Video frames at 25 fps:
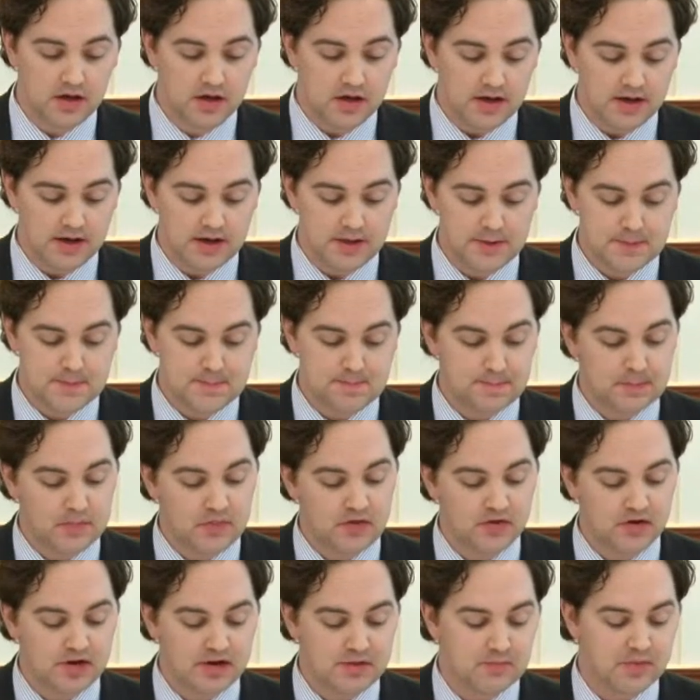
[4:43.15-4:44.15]

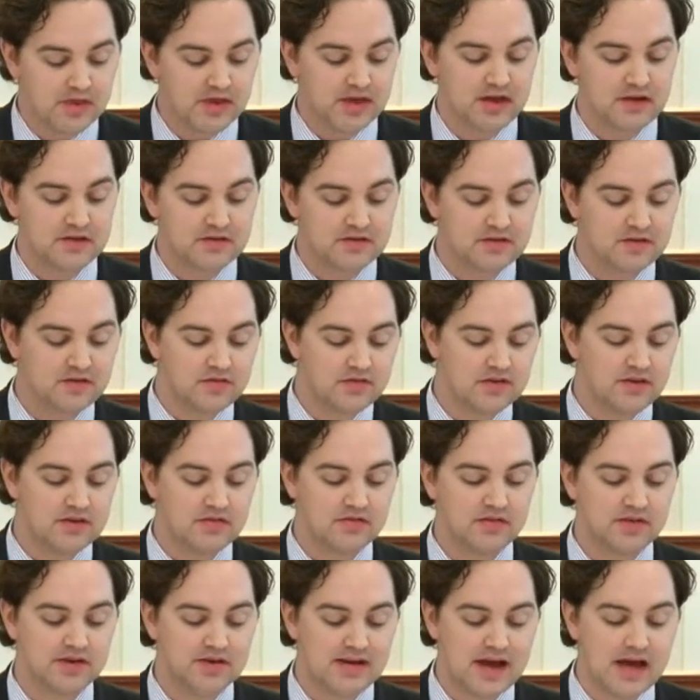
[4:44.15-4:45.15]
There are implications for
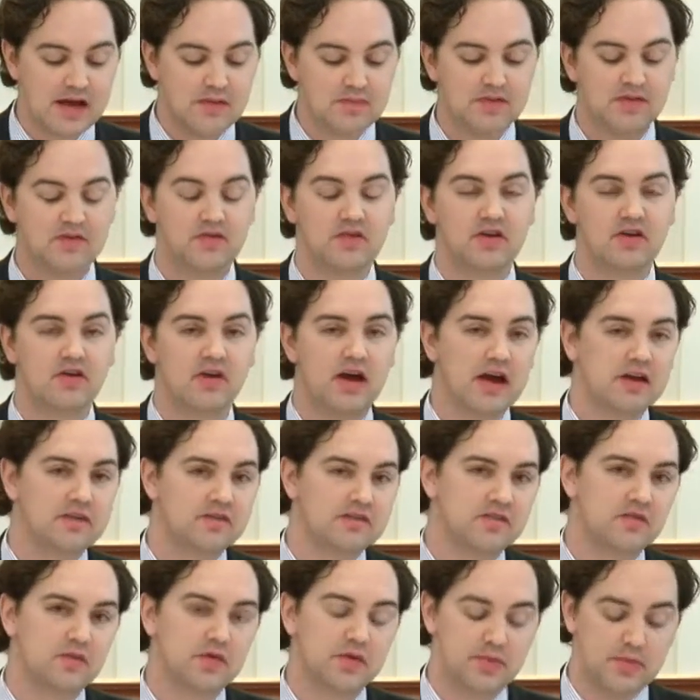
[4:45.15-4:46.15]
different types of
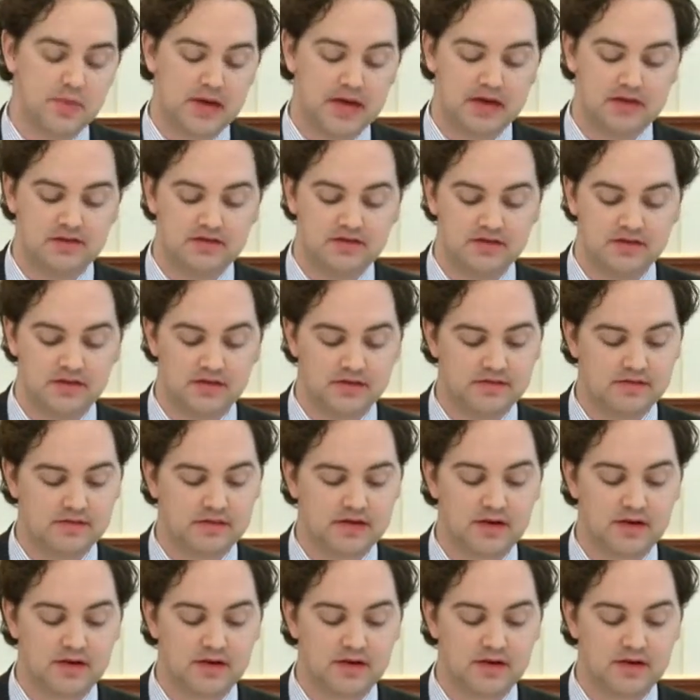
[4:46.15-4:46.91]
interactions with patients.